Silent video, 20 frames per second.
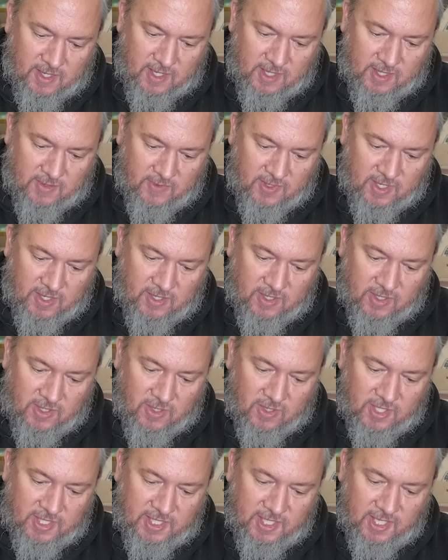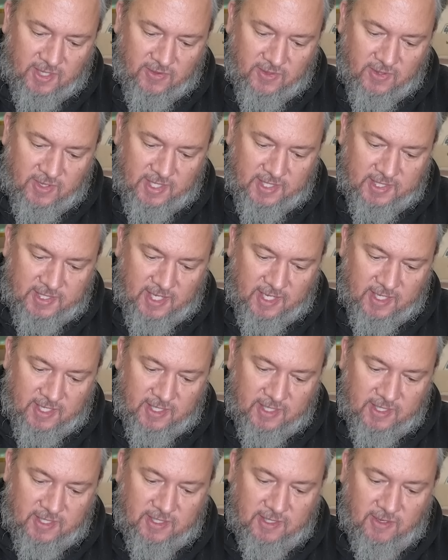And then we've got 19
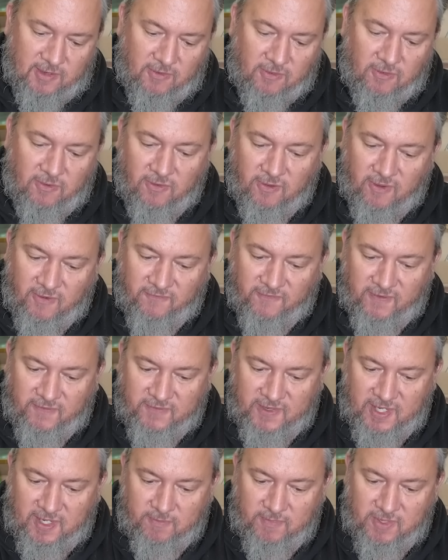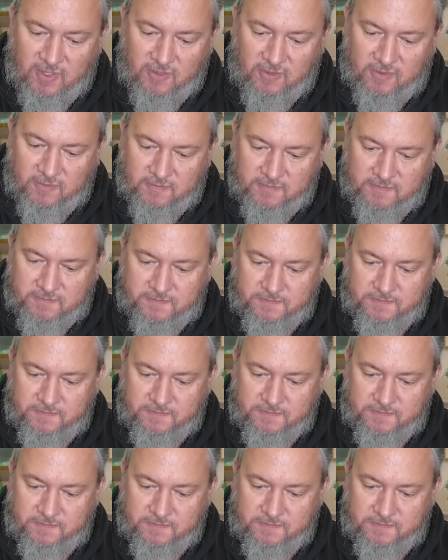30-seconds or 15 mil.